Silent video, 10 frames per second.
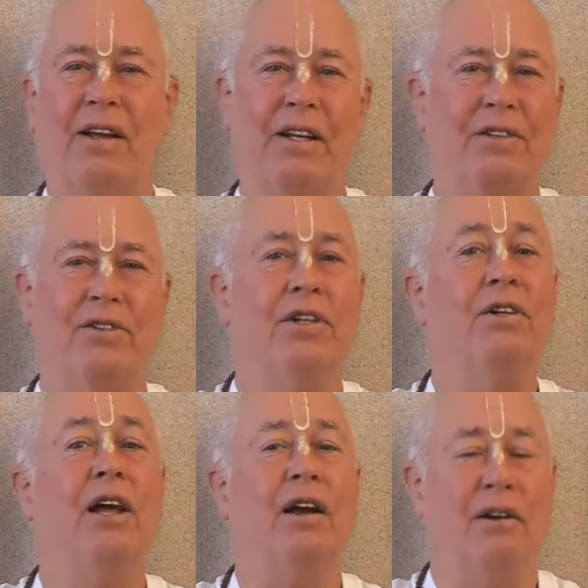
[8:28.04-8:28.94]
he's still
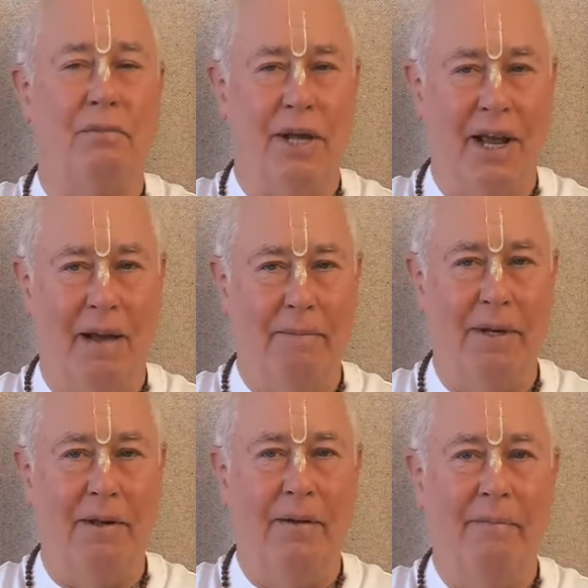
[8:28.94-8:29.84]
not going to be happy.
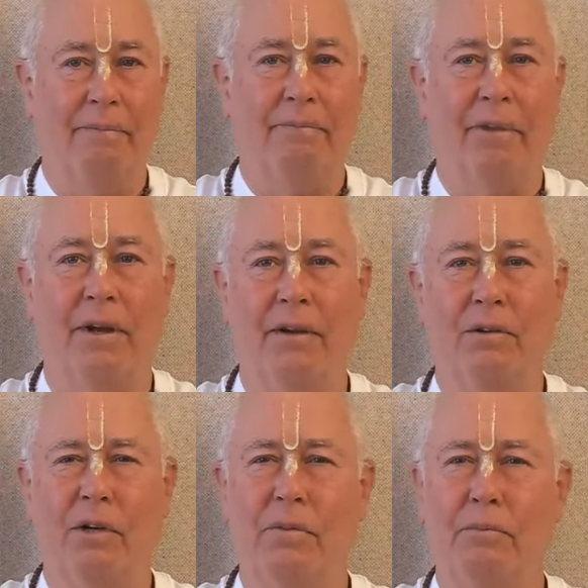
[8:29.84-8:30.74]
Huh?
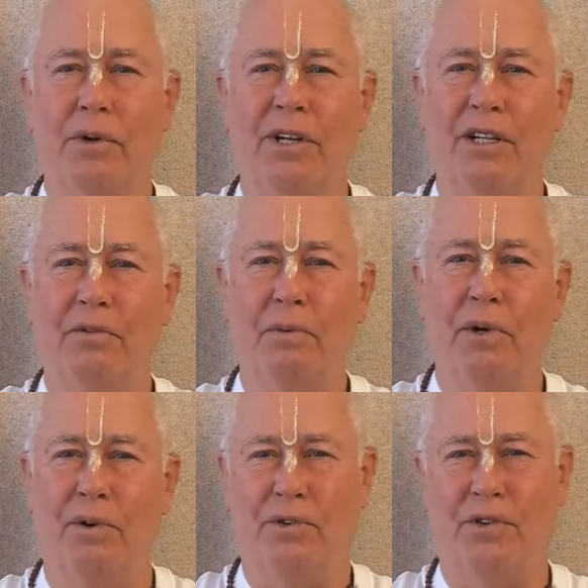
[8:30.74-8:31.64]
Look at Britney
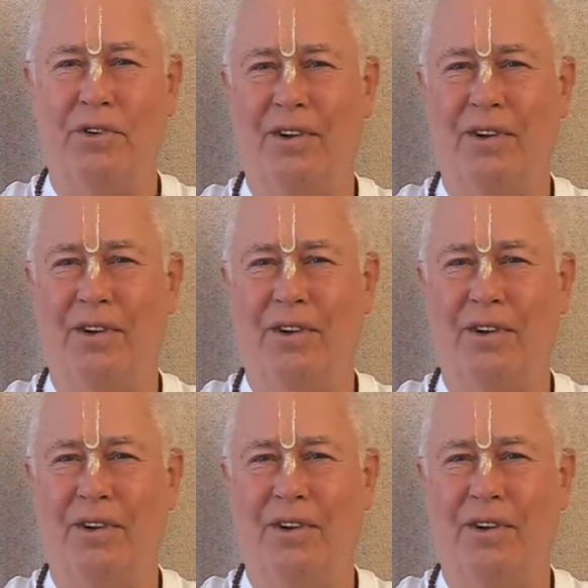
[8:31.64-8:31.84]
Spears.